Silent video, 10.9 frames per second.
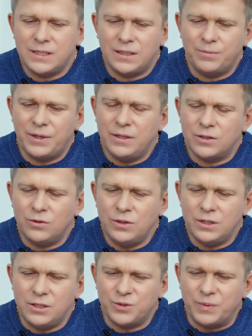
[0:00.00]
it is now
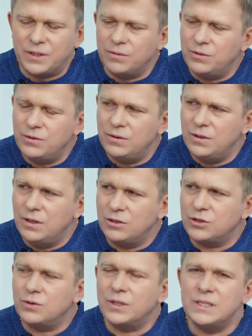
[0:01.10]
happening, just because
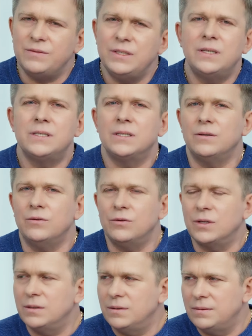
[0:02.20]
science has
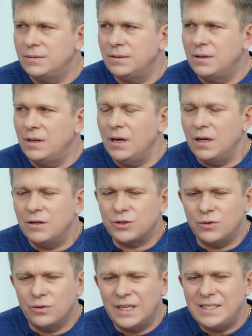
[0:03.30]
developed.
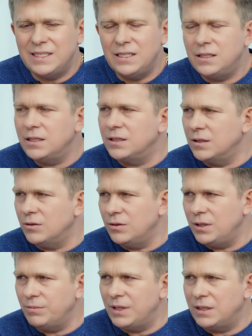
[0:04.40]
And we have
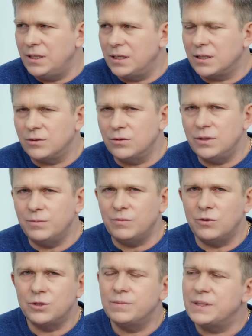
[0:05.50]
technology, thanks to
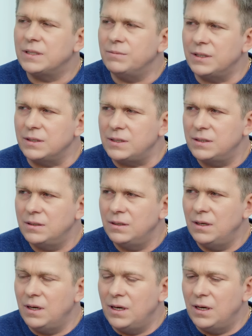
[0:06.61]
which we can gather.
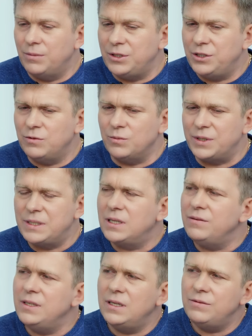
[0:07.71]
Why?
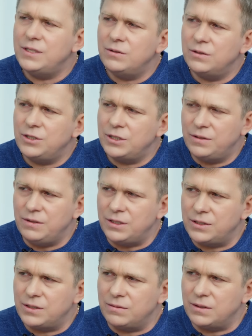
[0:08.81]
Representatives of the
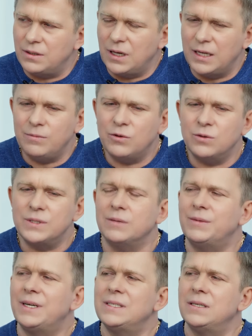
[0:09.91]
entire humanity
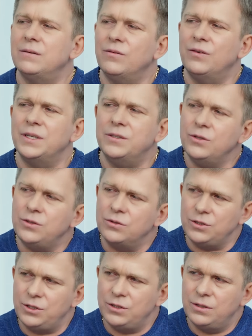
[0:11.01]
can gather in one
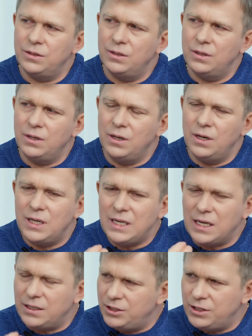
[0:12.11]
point and
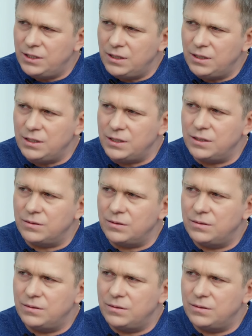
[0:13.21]
purify the truth,